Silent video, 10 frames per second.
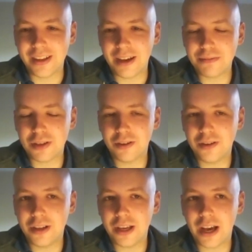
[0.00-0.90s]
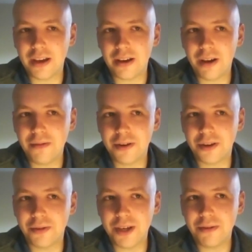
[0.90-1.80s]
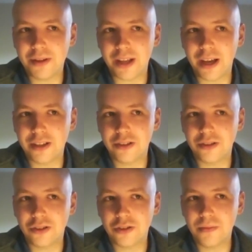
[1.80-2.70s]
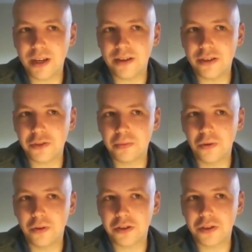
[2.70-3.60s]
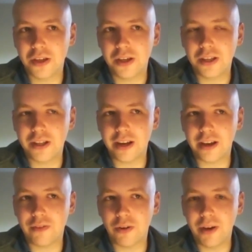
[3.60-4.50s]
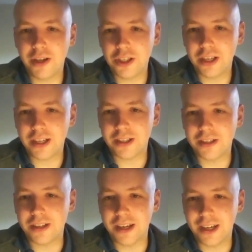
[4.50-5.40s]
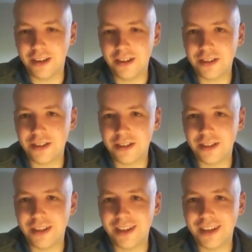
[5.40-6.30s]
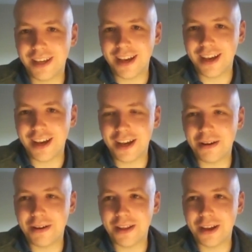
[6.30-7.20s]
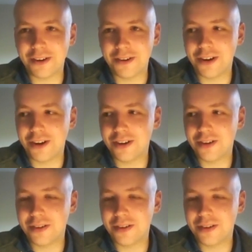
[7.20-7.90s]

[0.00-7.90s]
absolutely. I would agree with that. There's so many sports that have originated in England that are now